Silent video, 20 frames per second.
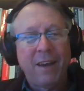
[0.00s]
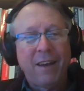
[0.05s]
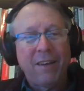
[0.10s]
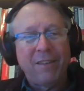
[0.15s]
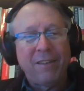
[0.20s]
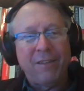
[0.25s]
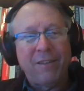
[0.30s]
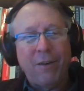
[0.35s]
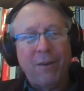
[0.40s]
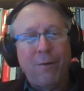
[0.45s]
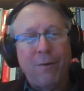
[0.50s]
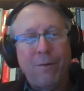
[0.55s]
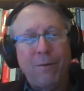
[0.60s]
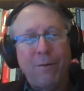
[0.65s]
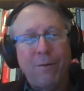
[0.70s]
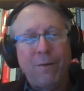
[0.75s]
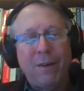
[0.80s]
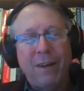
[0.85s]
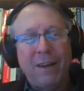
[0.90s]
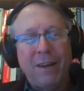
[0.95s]

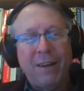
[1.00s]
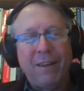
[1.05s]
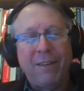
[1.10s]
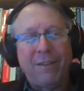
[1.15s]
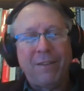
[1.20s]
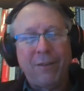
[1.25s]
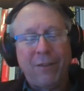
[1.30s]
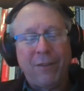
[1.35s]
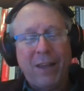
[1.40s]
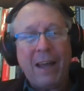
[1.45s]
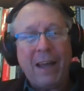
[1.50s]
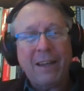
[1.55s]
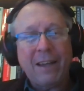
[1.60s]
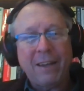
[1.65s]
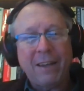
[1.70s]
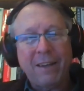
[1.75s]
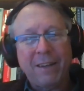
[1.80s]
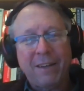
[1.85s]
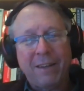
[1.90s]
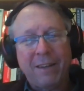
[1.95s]
So so that
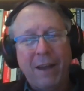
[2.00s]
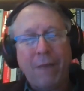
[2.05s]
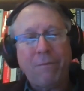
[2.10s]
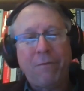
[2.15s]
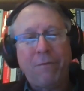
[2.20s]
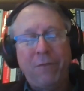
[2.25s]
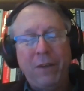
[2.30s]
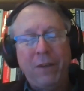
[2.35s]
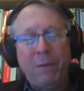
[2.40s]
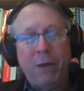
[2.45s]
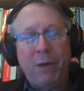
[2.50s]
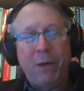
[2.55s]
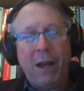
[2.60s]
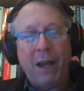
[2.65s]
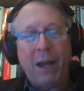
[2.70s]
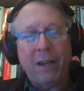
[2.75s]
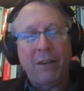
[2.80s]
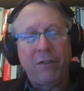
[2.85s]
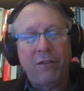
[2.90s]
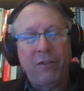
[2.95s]
that
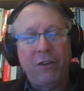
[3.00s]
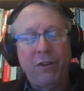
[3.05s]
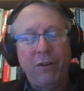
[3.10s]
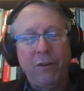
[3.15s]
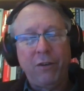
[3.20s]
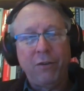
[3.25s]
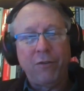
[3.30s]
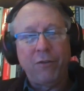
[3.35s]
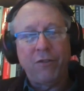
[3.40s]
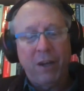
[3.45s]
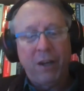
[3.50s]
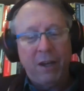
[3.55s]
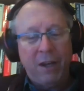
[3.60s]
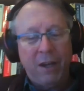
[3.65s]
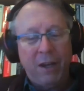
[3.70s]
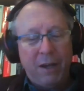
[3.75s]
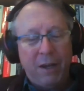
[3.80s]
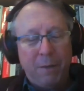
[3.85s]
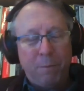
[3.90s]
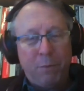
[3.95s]
feedback is huge.
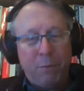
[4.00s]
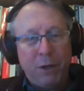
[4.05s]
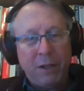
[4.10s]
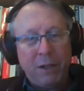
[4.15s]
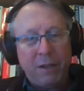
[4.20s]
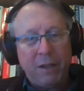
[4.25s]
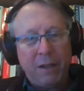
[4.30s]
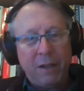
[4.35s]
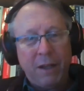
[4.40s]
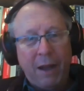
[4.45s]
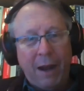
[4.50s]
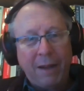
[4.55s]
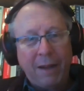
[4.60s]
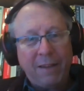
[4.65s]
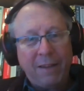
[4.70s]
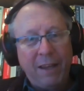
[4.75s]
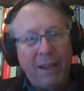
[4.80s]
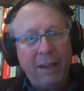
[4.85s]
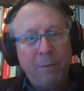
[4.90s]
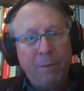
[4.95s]
But I
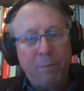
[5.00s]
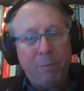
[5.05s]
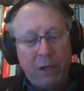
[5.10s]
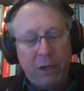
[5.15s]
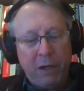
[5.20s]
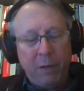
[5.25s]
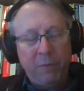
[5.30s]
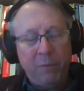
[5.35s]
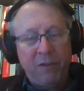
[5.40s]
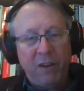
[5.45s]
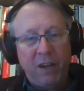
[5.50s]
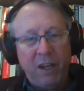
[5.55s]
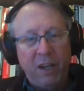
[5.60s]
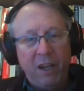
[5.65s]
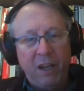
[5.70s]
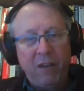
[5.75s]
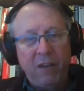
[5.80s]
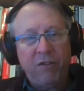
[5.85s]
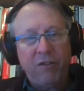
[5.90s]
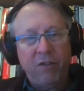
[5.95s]
think it becomes an
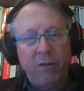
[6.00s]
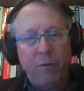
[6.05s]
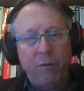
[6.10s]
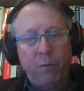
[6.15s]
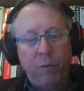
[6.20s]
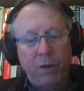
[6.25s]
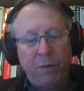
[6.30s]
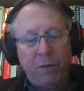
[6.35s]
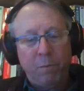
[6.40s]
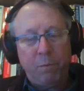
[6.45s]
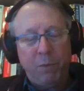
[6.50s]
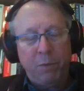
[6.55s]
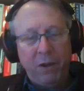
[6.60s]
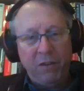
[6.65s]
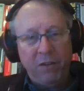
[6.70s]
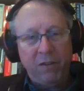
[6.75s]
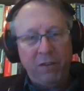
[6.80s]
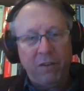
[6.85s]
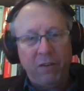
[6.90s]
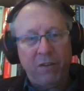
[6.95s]
issue with
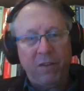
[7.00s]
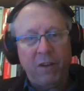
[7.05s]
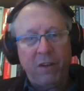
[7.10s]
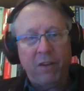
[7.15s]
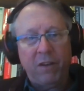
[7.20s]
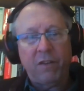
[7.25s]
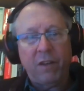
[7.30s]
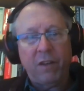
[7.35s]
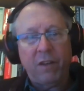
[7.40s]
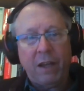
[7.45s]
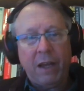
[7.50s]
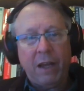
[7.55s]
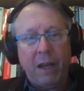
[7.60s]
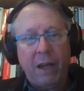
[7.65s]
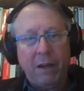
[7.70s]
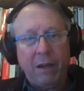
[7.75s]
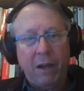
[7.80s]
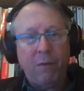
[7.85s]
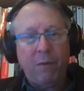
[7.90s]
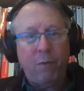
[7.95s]
businesses. They,
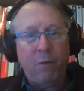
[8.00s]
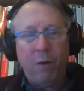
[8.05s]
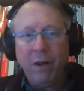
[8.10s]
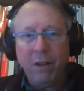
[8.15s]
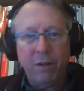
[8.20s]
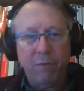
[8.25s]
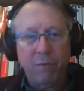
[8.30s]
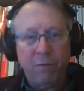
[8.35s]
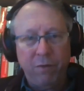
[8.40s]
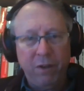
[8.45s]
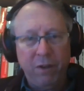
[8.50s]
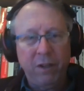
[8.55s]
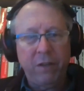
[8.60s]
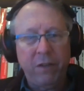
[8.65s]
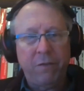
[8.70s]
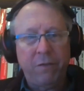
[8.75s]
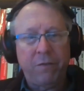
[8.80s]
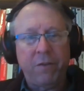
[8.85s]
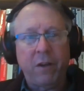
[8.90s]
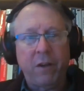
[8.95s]
and, and one of the
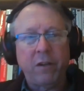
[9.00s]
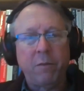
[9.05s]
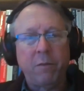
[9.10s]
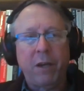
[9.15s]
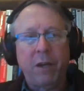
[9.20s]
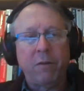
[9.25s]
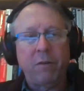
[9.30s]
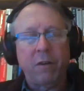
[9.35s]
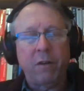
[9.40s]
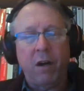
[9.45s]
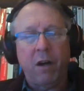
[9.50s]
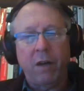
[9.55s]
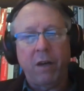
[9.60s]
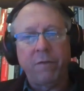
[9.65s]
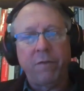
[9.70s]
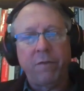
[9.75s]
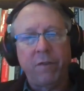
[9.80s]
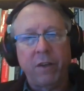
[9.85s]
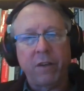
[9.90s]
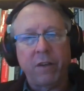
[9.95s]
really fundamental
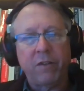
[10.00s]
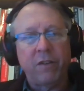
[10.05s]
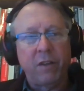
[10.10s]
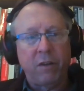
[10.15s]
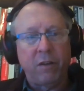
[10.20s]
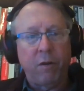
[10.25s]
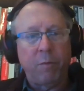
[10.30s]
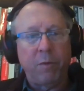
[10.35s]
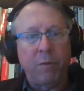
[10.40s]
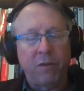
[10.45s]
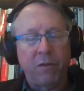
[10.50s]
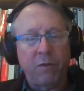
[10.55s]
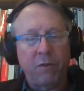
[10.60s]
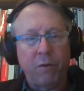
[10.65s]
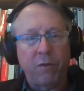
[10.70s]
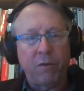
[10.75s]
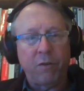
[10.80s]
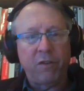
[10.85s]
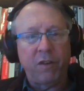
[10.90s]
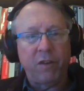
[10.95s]
conflicts in open
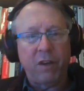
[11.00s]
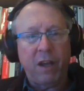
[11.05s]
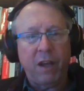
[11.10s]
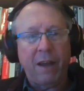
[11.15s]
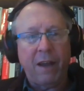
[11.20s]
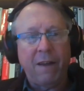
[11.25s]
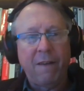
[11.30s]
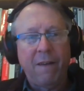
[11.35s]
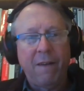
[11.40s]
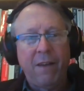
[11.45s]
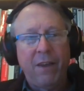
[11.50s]
source today